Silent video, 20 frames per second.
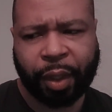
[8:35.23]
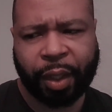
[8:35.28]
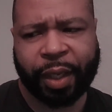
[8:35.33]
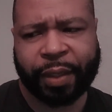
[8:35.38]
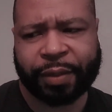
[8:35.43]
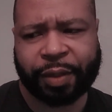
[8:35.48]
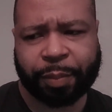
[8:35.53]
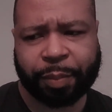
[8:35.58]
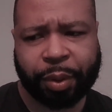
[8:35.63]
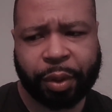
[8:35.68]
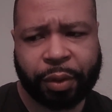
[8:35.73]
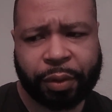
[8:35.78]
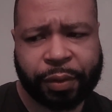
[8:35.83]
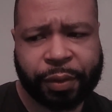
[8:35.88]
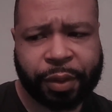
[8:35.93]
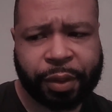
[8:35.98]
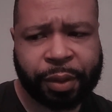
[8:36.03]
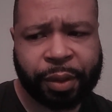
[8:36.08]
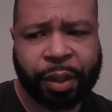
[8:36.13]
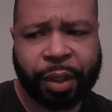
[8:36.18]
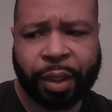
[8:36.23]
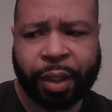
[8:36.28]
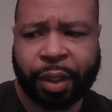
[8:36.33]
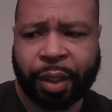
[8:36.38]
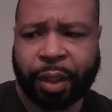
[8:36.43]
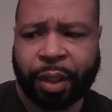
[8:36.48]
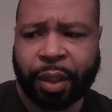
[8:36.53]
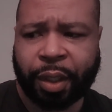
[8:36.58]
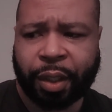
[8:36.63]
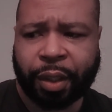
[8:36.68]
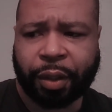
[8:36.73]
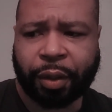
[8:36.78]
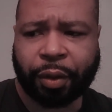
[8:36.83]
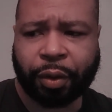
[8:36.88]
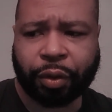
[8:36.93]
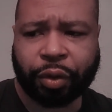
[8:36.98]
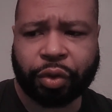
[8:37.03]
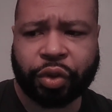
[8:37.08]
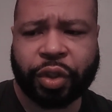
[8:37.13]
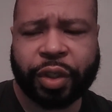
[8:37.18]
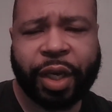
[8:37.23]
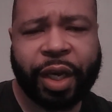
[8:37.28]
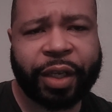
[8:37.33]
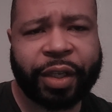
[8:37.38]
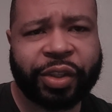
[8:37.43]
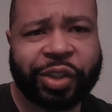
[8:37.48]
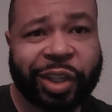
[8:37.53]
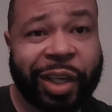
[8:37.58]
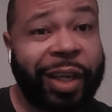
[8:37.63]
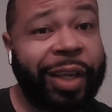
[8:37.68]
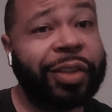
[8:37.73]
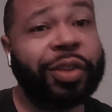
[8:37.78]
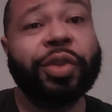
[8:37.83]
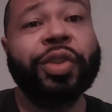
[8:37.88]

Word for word: as a person, you know, you just gotta change.